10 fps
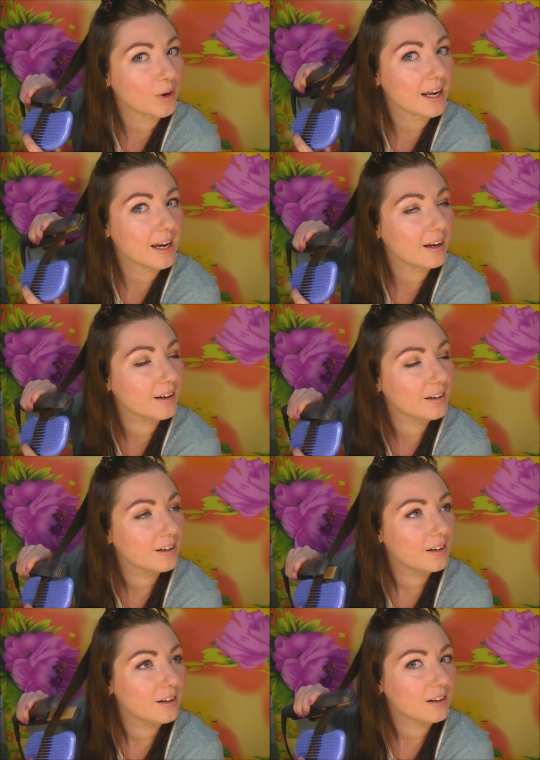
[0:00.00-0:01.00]
hair.
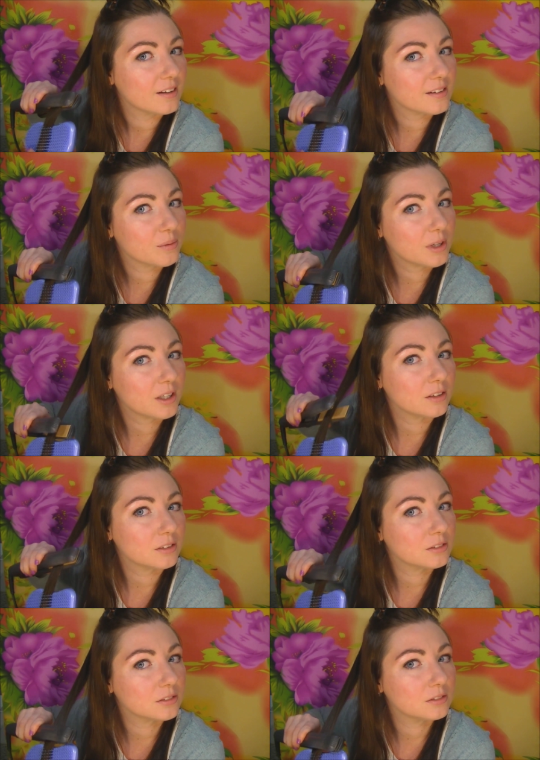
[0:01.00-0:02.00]
And I said,
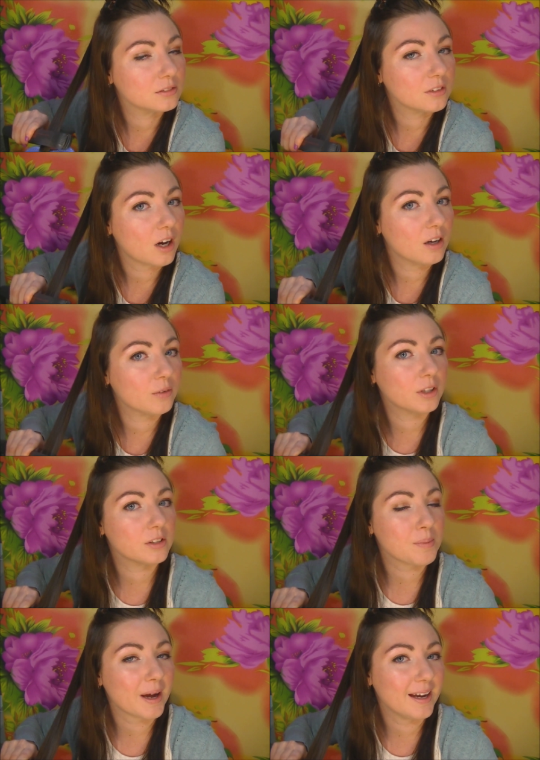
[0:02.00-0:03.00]
well,
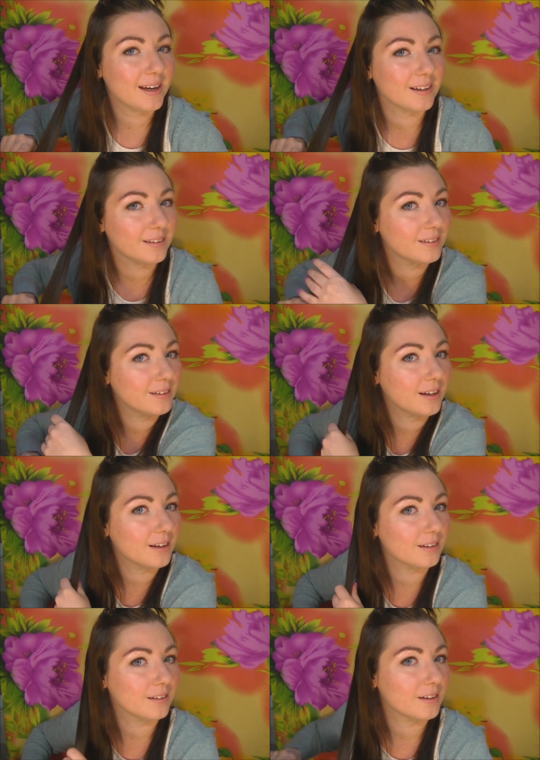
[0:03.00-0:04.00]
it's my head,
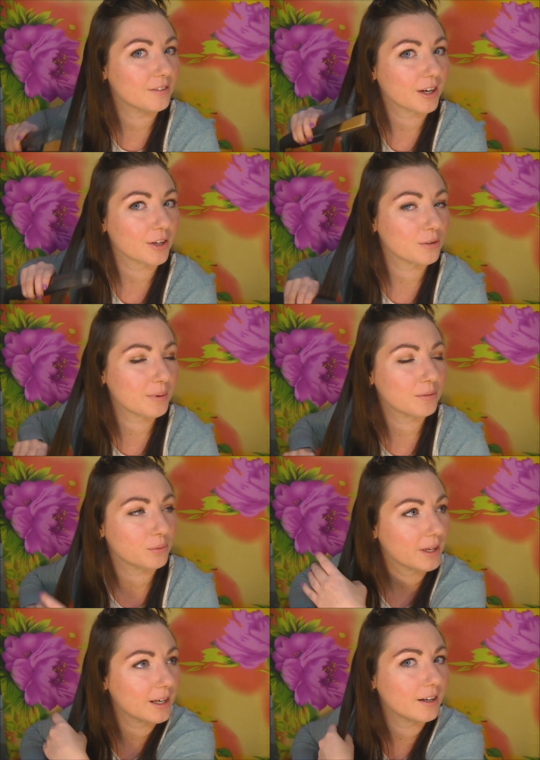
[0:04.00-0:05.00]
and if I go to bed with
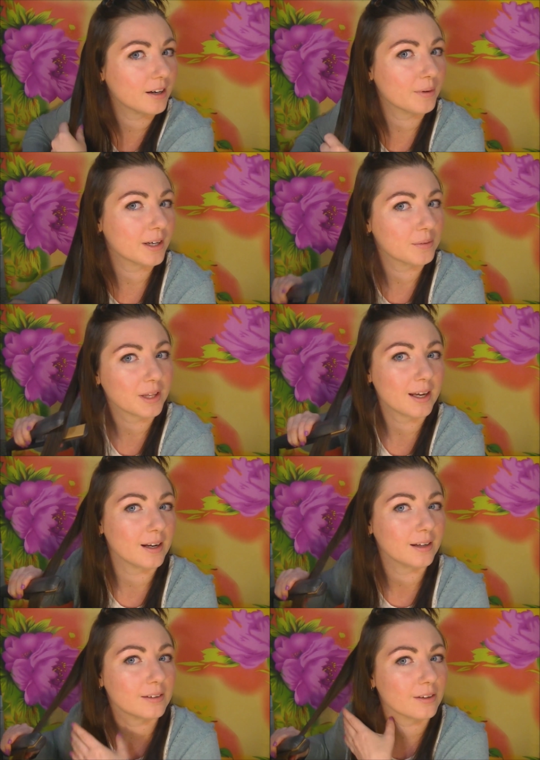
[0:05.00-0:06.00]
wet hair, I wake up with a headache.